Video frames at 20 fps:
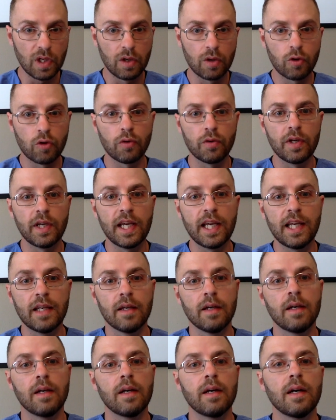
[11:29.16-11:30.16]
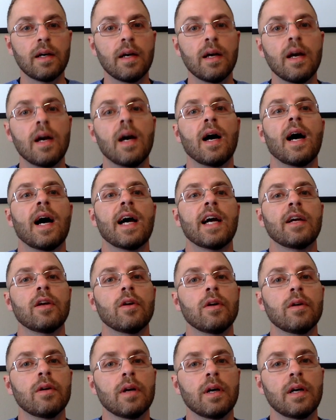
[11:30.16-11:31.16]
create uh,
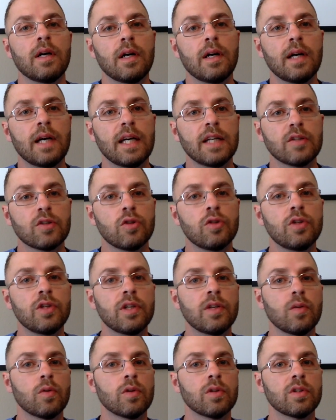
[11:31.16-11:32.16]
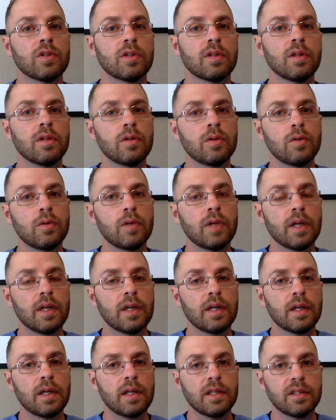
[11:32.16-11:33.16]
higher uh, estrogen or slowed
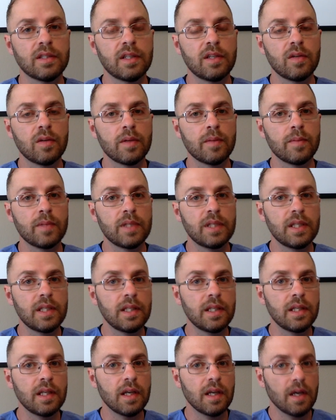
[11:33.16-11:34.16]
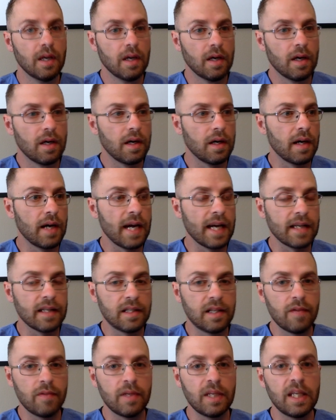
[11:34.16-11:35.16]
uh, C O M T uh,
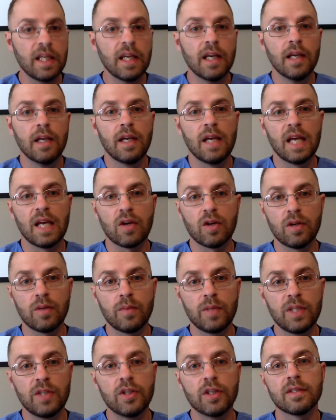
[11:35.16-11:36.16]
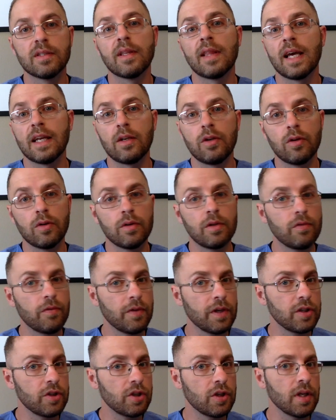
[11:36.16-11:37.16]
activity. It could be just that you're
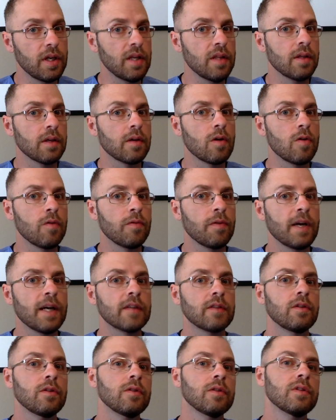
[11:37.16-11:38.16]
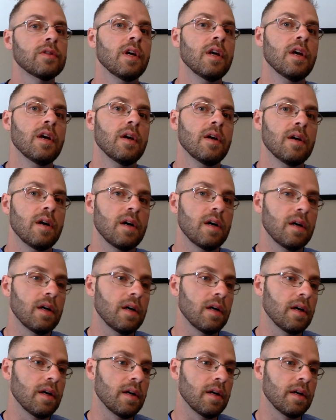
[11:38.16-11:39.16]
deficient in the cofactors,
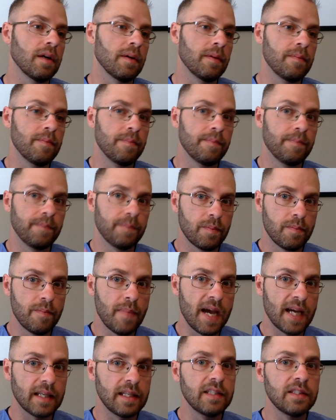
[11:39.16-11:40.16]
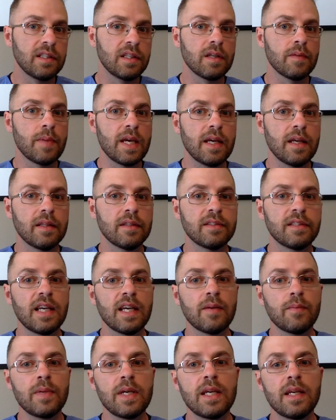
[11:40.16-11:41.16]
uh, magnesium and
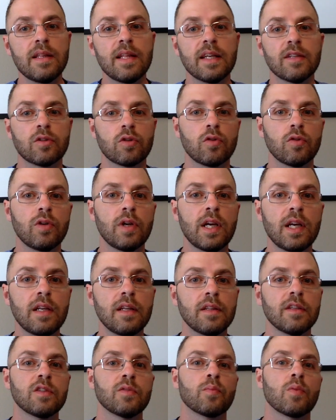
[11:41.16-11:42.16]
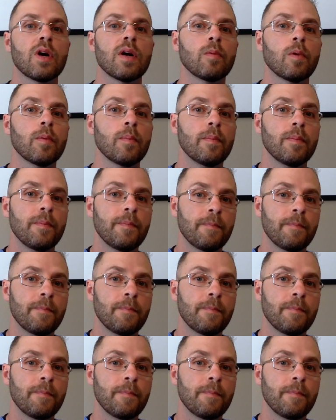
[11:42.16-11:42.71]
SAMe, that's creating this problem.